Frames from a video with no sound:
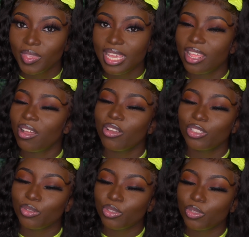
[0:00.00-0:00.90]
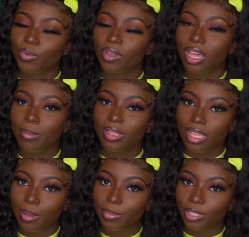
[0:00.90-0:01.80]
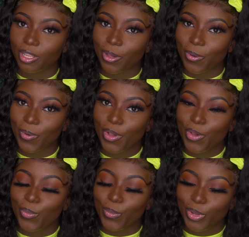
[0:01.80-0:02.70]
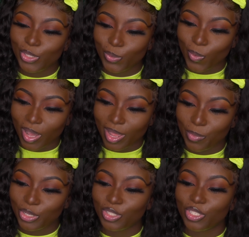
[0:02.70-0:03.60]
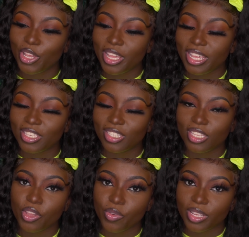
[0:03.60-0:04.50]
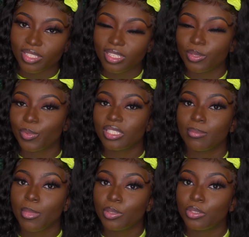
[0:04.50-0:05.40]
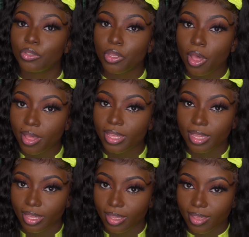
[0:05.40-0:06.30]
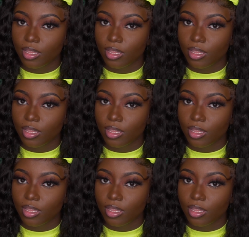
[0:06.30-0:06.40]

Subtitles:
And also too, comment down below which dirty secret it was the most dirty.